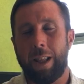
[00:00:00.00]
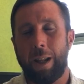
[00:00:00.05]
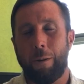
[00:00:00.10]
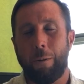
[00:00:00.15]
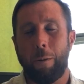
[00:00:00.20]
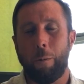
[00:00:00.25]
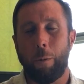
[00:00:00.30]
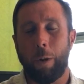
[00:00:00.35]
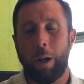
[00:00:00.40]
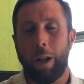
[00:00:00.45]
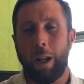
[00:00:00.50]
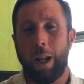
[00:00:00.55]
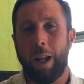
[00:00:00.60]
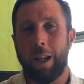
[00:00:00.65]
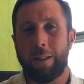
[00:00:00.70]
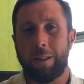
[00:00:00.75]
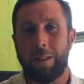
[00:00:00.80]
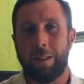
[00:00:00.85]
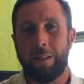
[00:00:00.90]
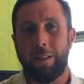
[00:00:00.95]
Then we
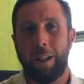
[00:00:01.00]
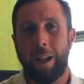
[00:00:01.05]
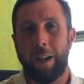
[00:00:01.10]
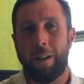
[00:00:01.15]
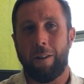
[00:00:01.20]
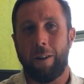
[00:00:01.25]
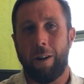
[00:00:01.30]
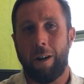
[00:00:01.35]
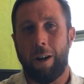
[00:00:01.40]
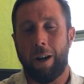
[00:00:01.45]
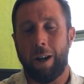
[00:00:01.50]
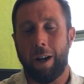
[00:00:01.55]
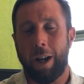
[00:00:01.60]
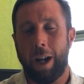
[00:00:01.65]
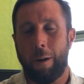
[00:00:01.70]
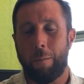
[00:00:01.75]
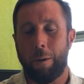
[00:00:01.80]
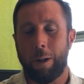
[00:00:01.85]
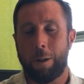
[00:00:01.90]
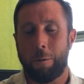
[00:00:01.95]
realize later on
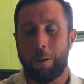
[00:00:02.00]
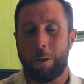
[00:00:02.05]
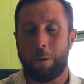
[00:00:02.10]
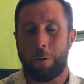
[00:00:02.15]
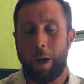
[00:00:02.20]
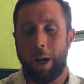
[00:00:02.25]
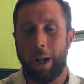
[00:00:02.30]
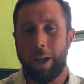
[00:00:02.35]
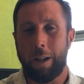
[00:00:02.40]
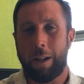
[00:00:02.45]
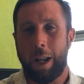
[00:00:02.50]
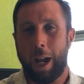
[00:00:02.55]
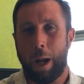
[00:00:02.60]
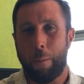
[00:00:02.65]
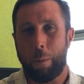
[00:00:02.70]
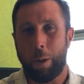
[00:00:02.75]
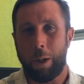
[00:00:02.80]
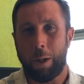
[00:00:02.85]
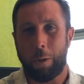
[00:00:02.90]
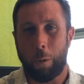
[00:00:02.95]
how much we try and tap
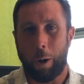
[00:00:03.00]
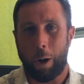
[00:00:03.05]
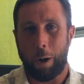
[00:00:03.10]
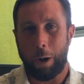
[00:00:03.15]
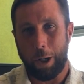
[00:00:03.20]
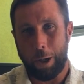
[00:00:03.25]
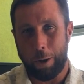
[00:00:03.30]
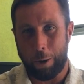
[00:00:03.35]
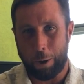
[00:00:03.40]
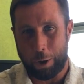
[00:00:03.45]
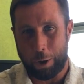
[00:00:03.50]
into our inner